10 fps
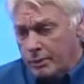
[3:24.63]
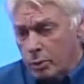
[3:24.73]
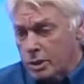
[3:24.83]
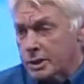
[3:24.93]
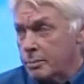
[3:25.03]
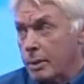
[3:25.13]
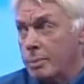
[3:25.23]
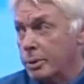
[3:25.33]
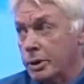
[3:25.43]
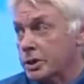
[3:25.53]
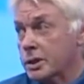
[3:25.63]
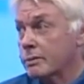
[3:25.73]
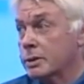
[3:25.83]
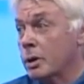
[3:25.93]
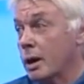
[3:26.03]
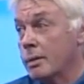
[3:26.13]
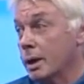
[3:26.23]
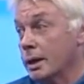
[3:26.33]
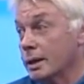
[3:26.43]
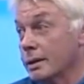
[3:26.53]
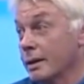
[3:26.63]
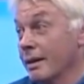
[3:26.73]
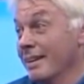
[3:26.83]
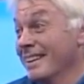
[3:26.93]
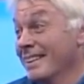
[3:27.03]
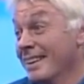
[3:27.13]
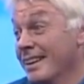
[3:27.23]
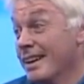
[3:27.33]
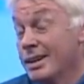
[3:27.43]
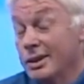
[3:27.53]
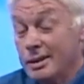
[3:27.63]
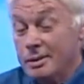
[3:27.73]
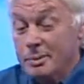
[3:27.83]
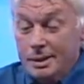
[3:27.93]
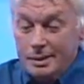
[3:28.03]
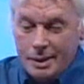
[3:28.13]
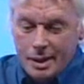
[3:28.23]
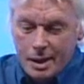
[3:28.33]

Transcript: they want to see my body, serves them right, mate. You know what I mean?